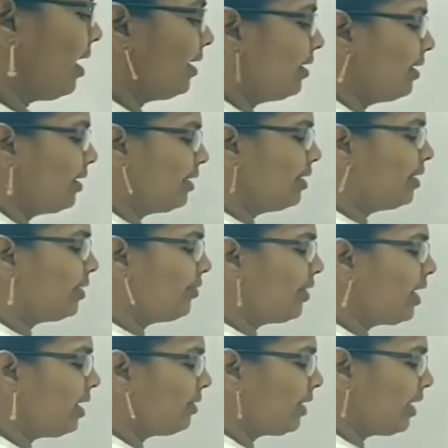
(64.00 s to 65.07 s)
And here
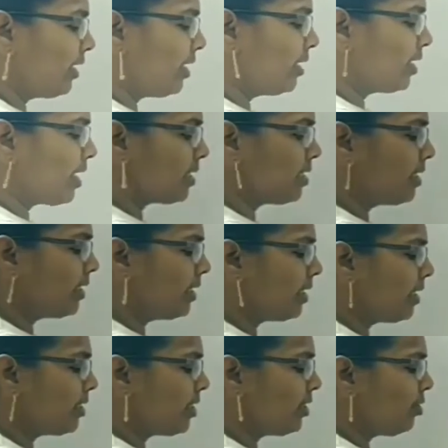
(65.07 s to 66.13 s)
we have taken
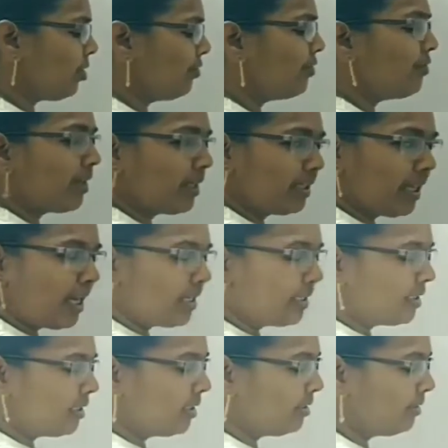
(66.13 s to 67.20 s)
consideration of one
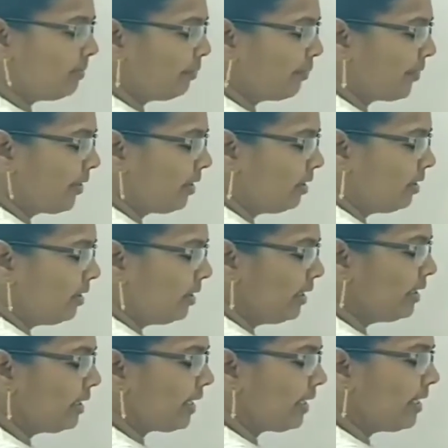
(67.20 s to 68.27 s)
character.
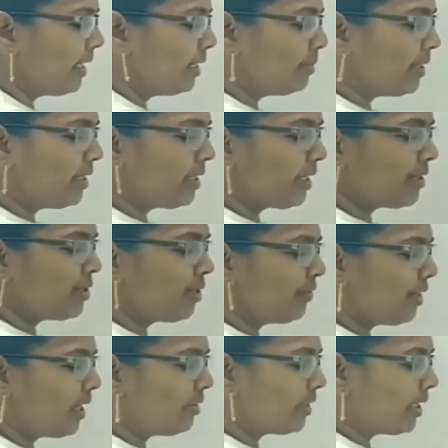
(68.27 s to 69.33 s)
In dihybrid ratio,
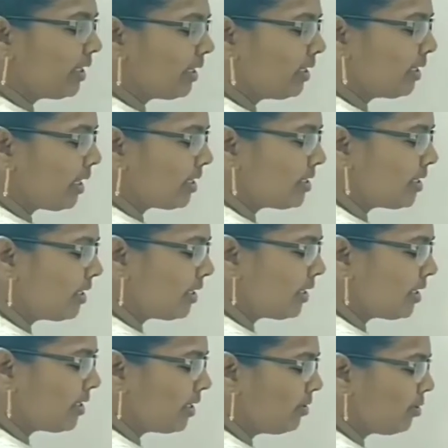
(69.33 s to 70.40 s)
we have taken
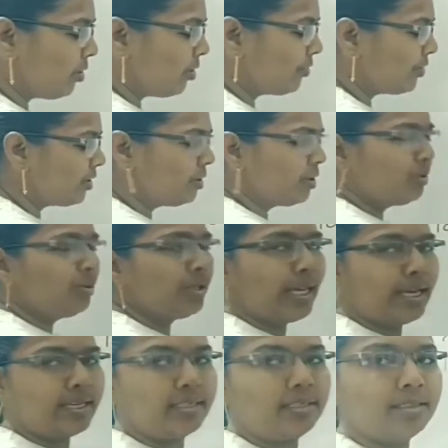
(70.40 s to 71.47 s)
consideration of two
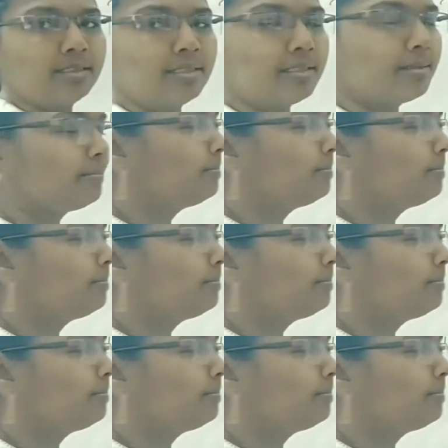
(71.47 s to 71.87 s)
characters.